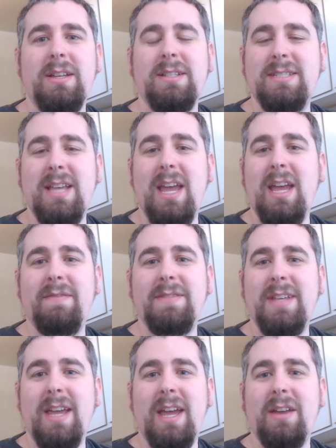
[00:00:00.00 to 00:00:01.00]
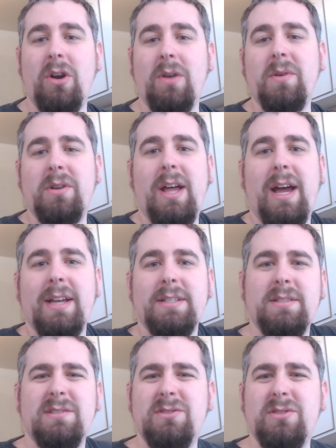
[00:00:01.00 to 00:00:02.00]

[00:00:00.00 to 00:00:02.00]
saves, and armor class.